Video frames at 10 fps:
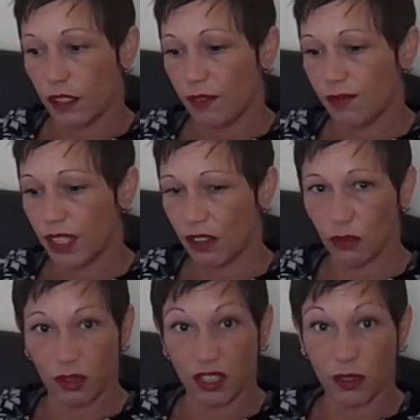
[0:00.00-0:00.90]
Don't
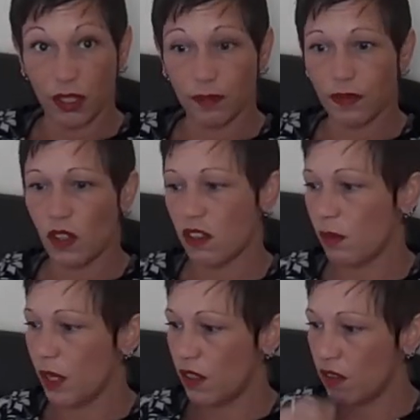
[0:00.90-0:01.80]
normally do it. I
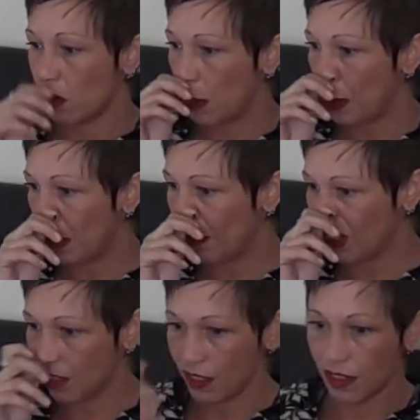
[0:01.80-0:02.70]
suppose I've got
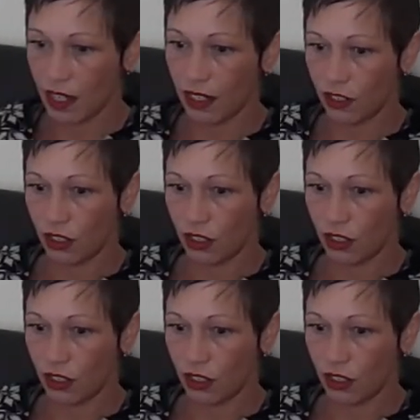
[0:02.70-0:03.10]
to this stage